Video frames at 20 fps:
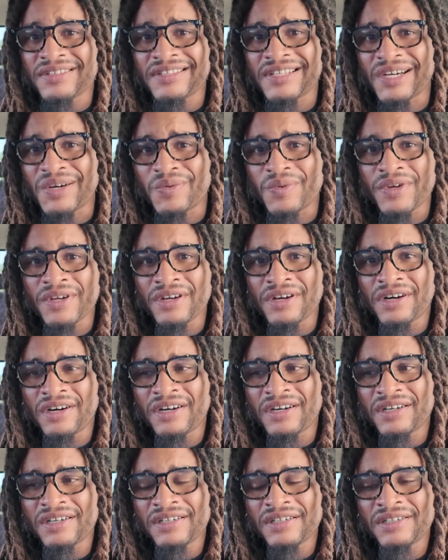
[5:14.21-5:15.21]
that we
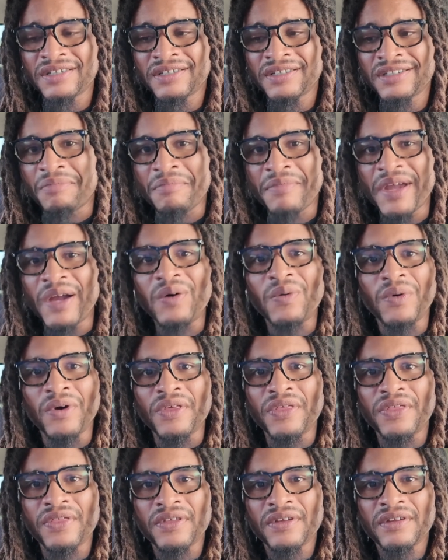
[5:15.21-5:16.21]
are met
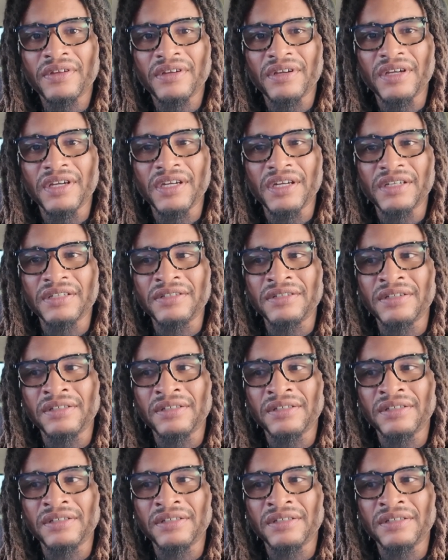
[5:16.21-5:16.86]
with in a